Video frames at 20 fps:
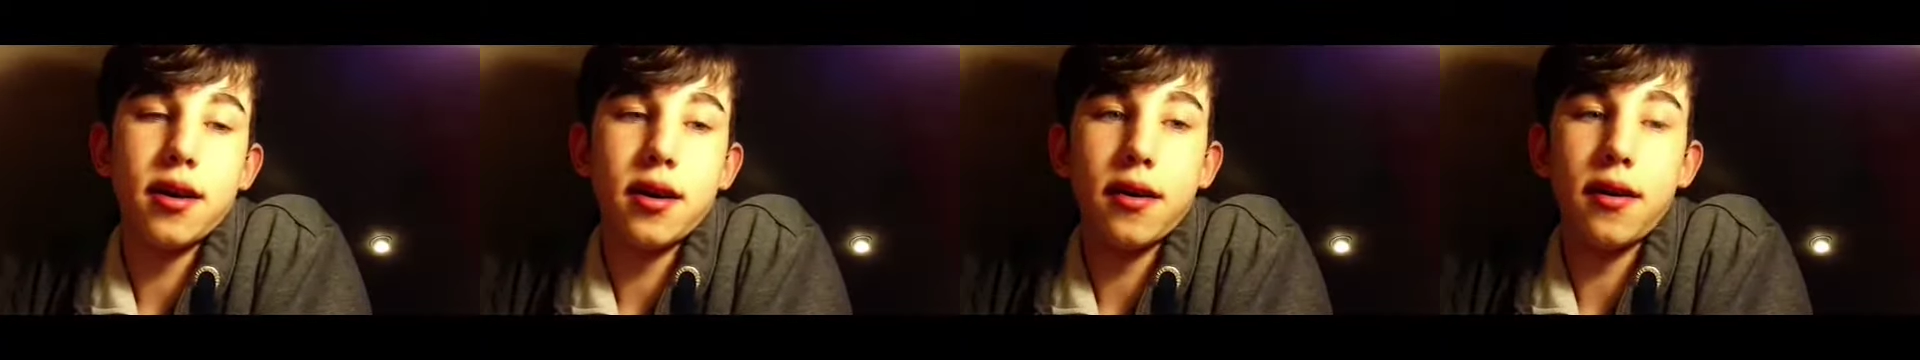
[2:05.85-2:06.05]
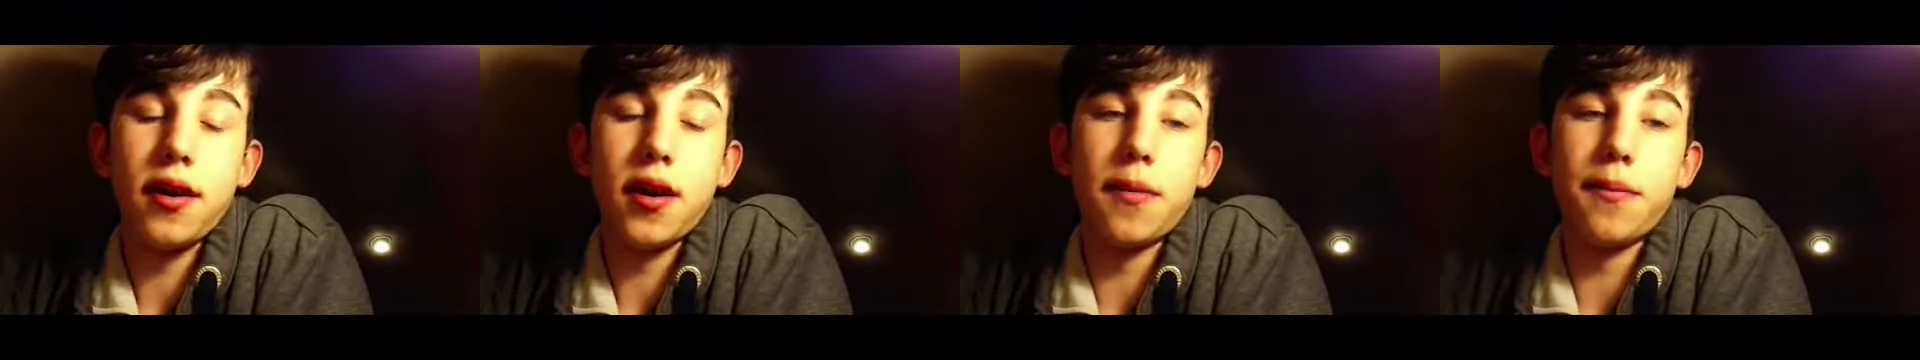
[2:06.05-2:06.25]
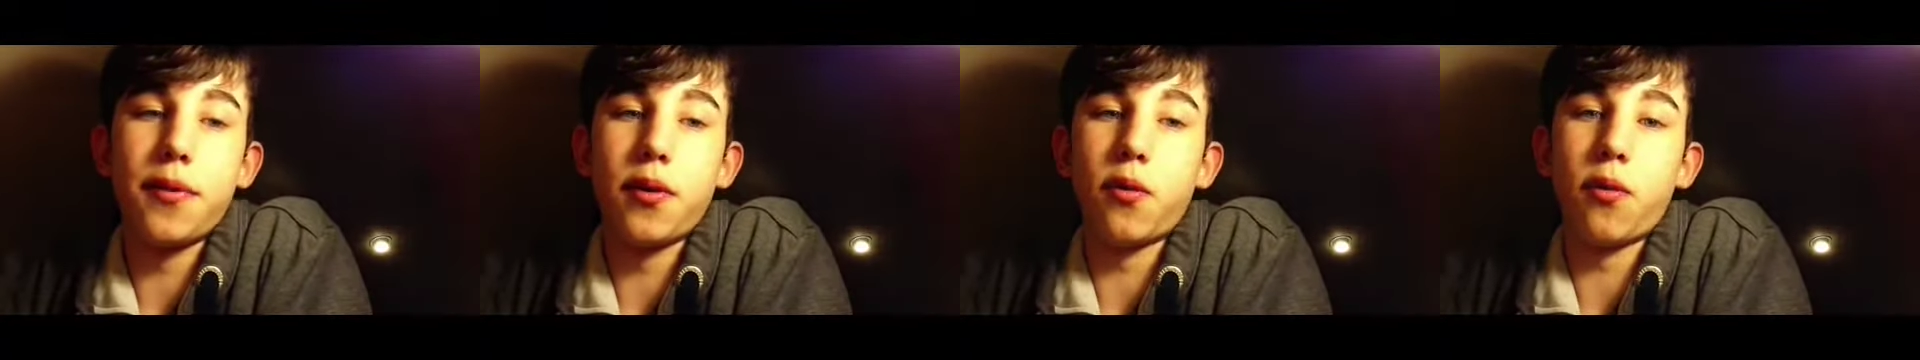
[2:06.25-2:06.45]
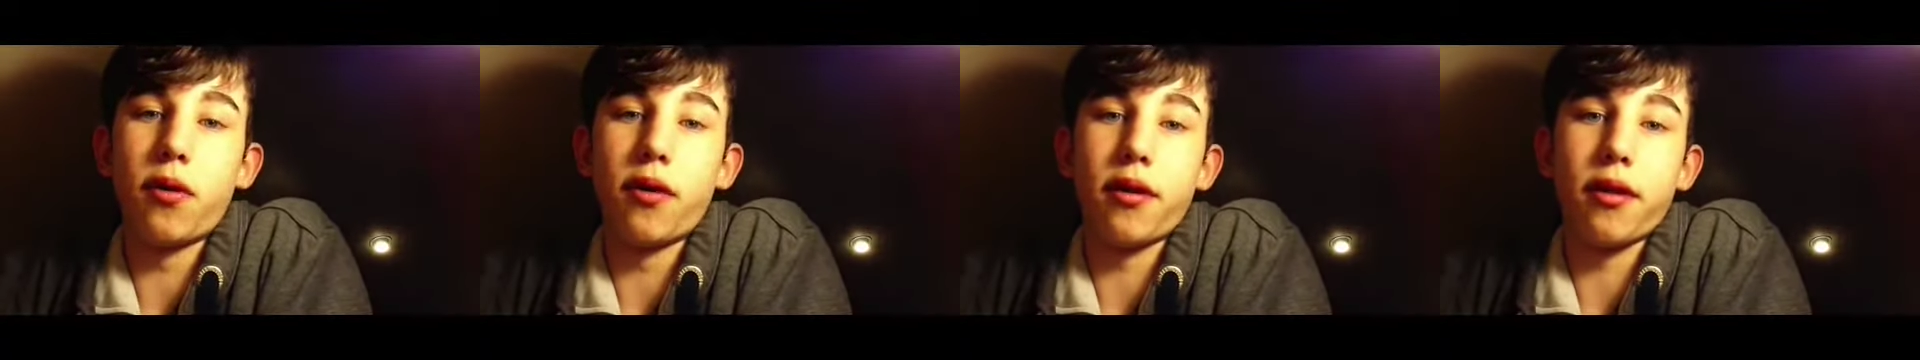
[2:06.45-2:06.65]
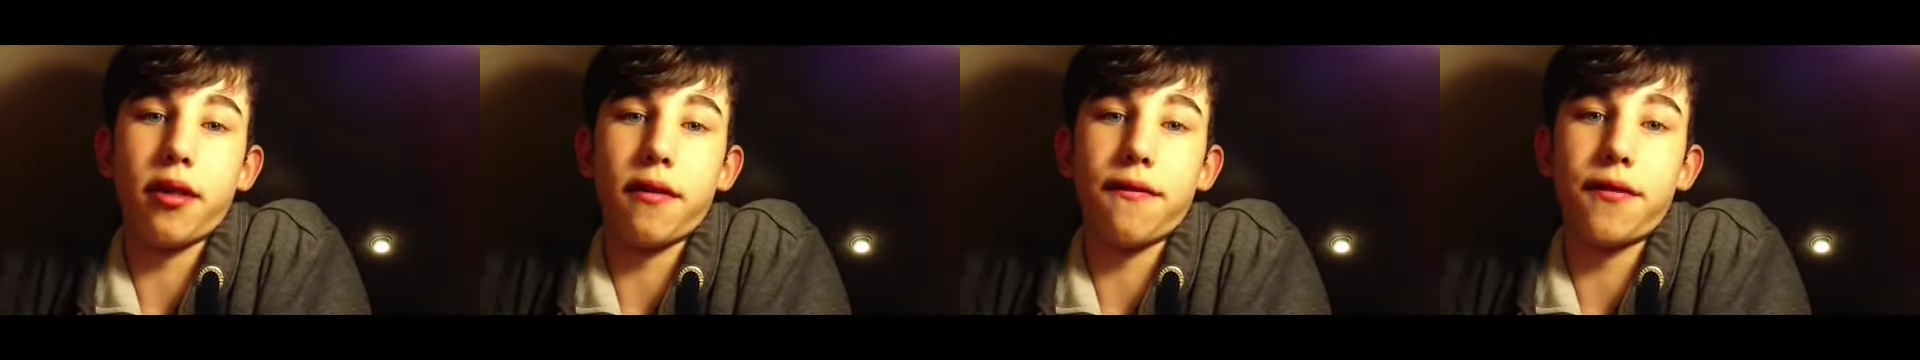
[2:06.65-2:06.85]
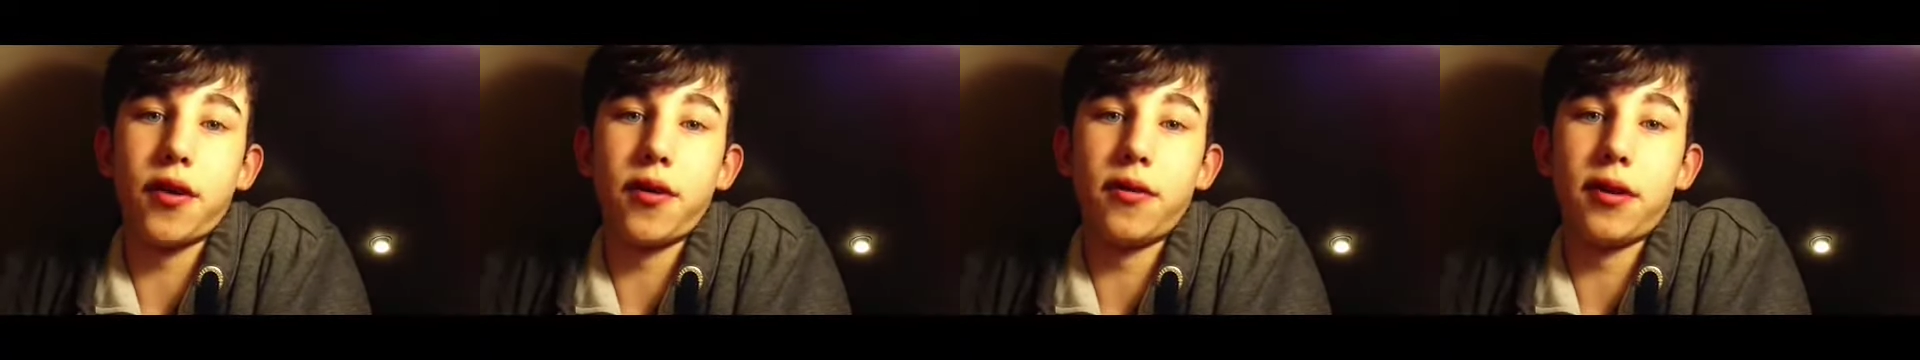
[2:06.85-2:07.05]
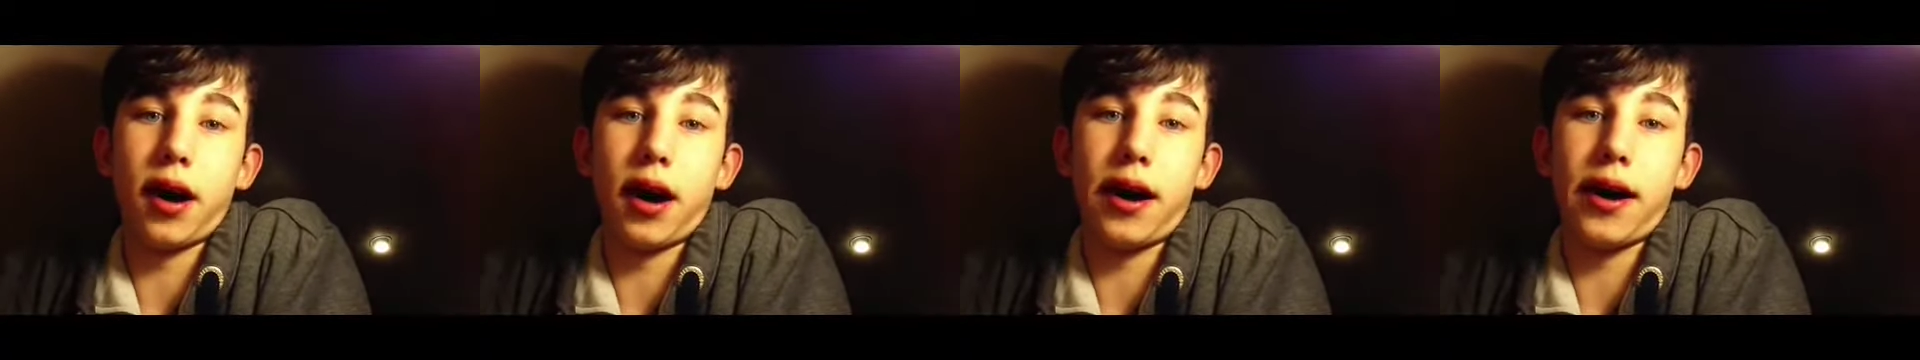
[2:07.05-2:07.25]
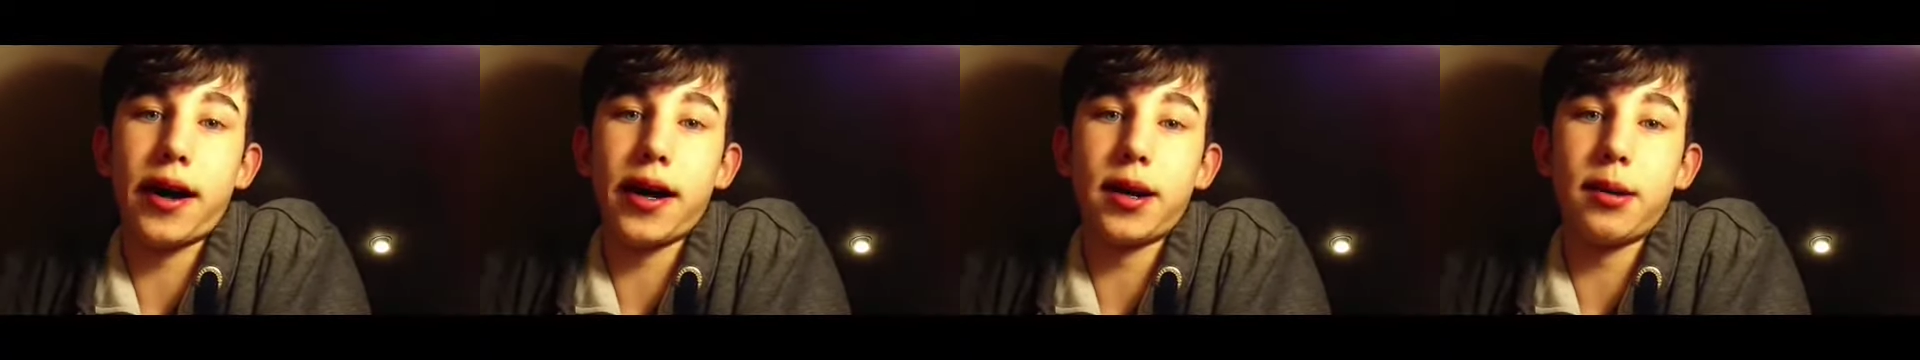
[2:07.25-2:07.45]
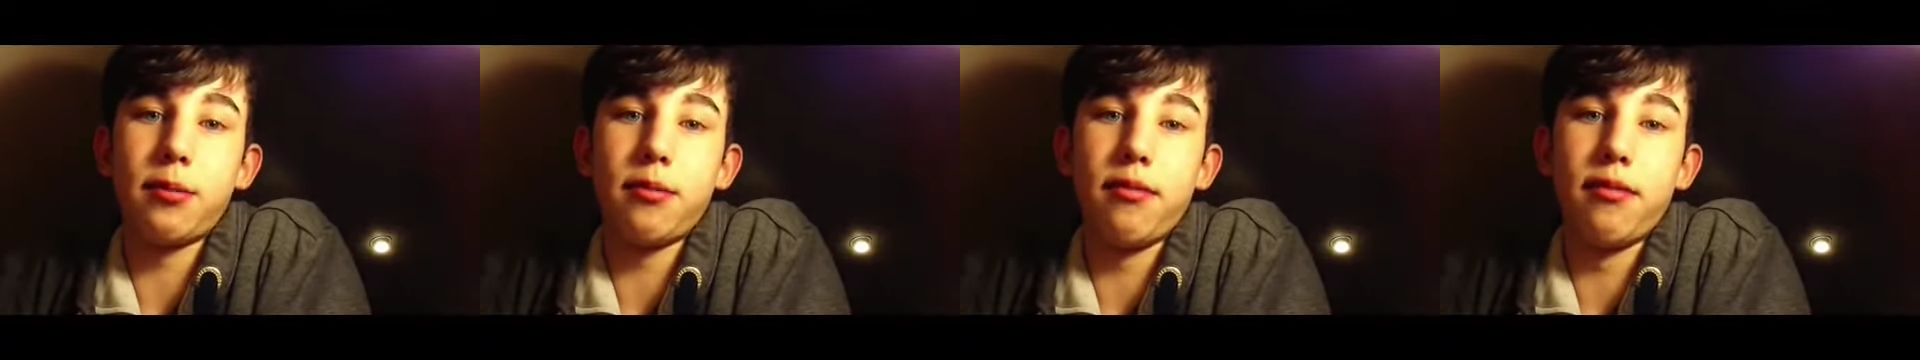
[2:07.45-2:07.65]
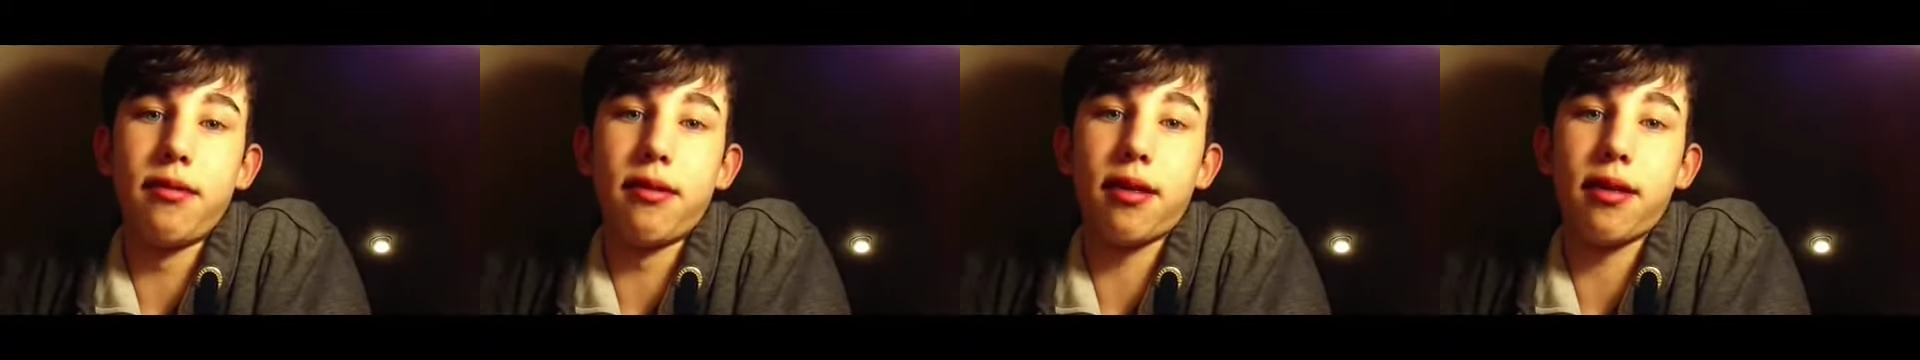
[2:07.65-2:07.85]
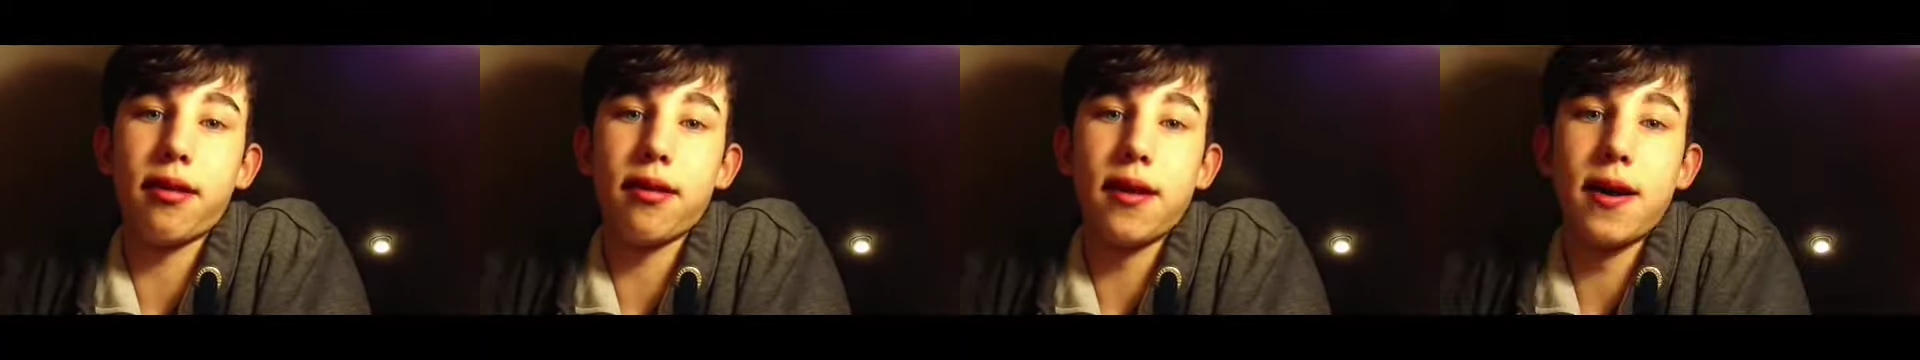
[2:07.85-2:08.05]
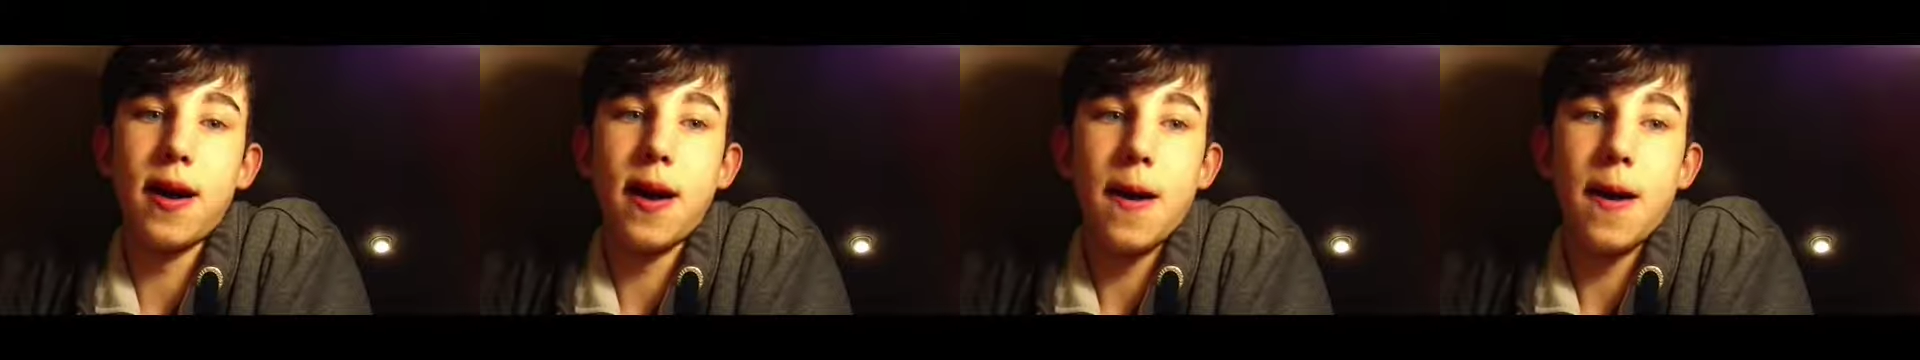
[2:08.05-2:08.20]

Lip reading: number ones a few times,